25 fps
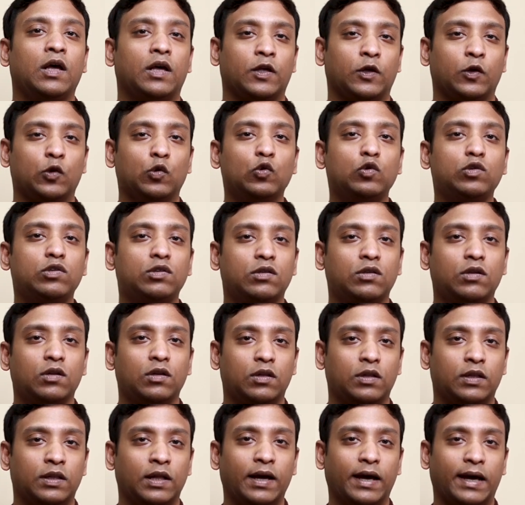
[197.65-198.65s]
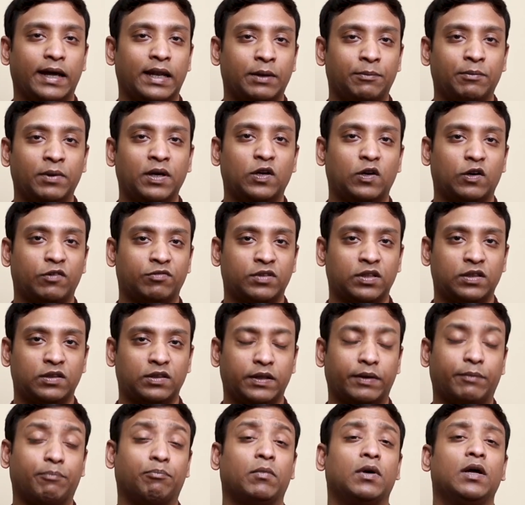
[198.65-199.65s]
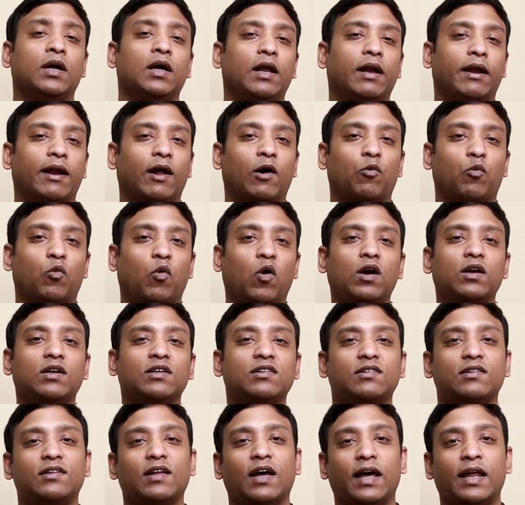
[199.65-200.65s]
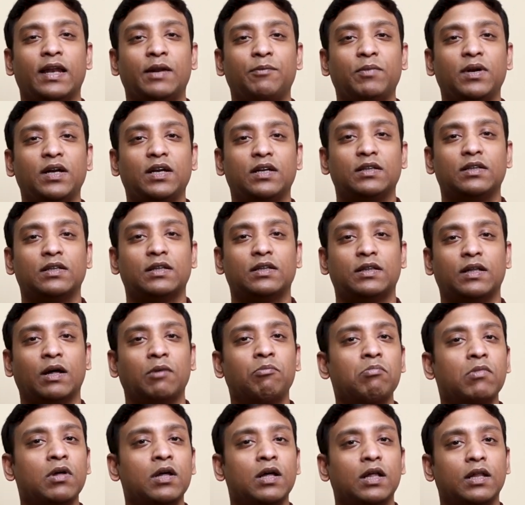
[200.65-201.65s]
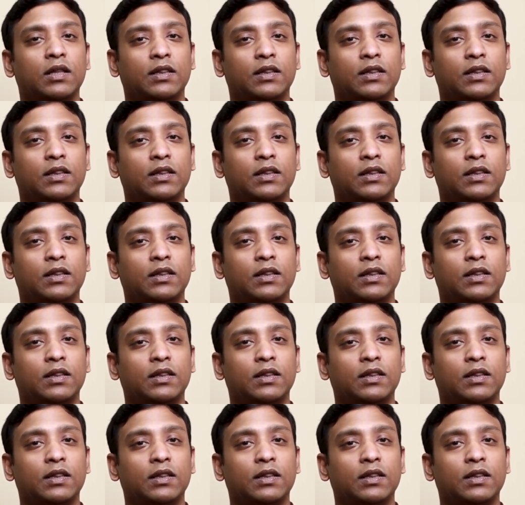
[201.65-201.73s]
use the element of the thumb. Now, what is the element in the thumb?